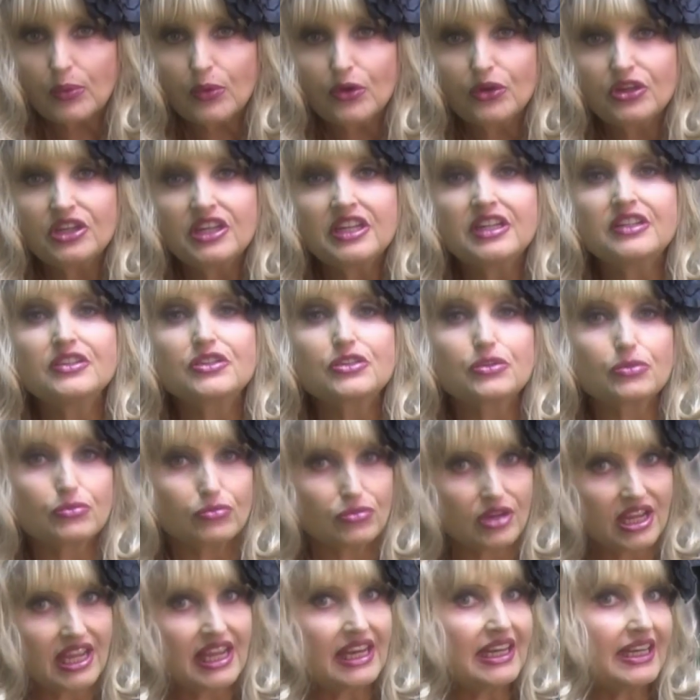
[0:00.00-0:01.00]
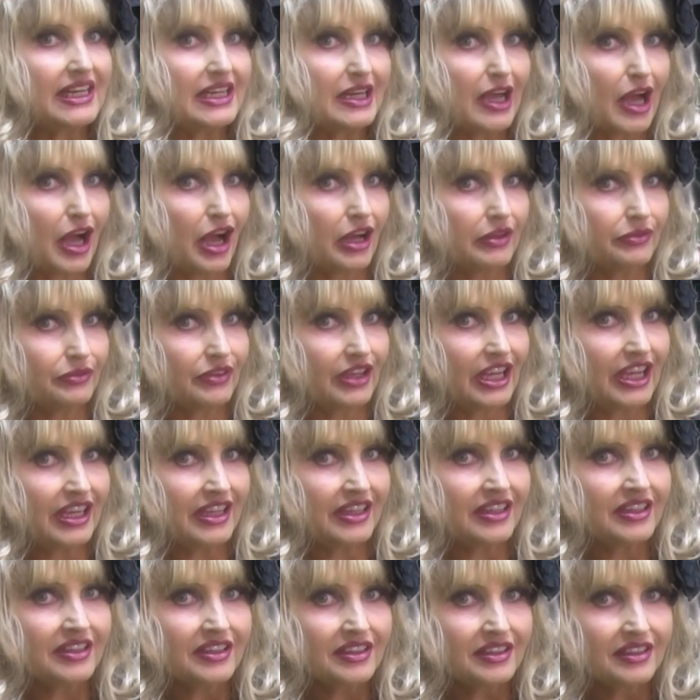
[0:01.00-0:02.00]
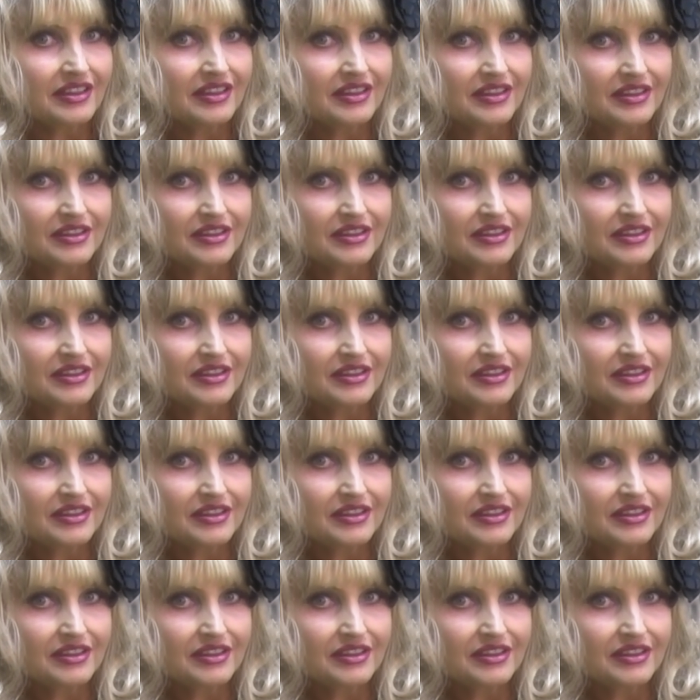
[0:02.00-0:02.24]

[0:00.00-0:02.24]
audience really laughing.